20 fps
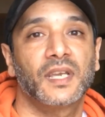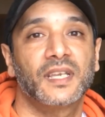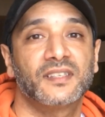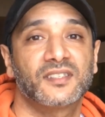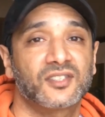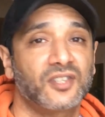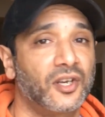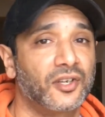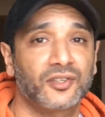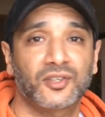
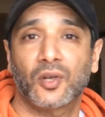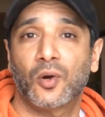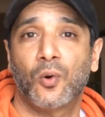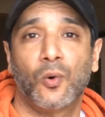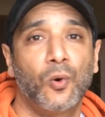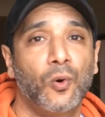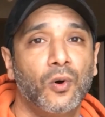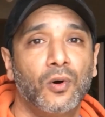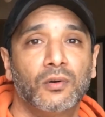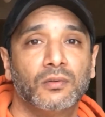and start the
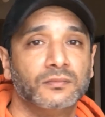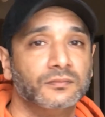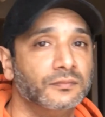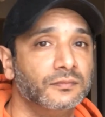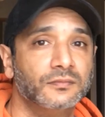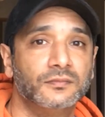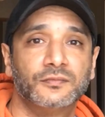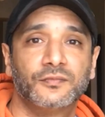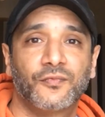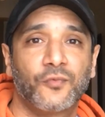whole
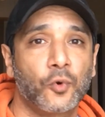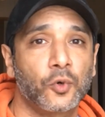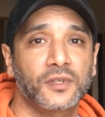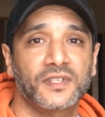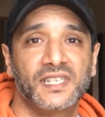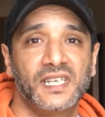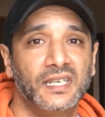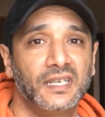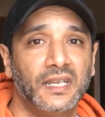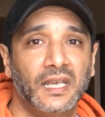
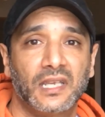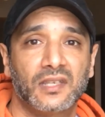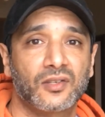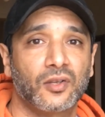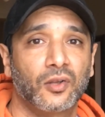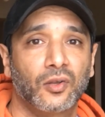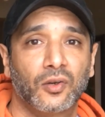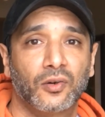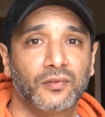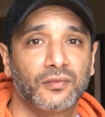14
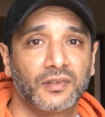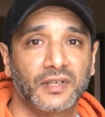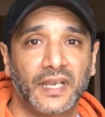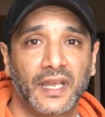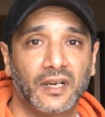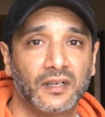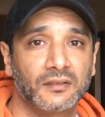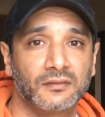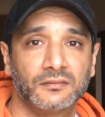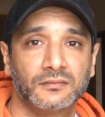days all over
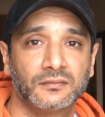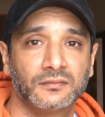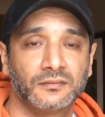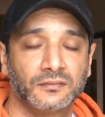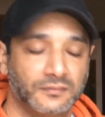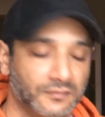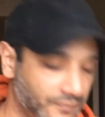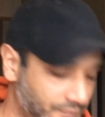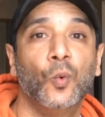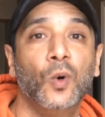again.
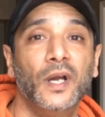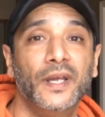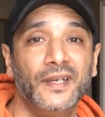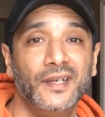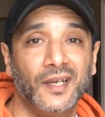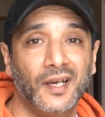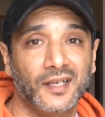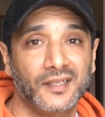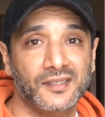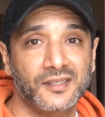
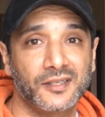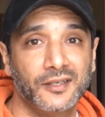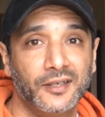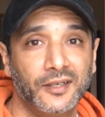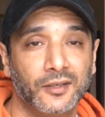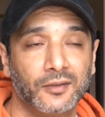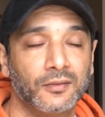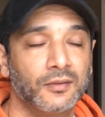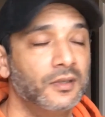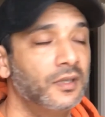What not to
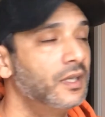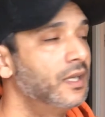do?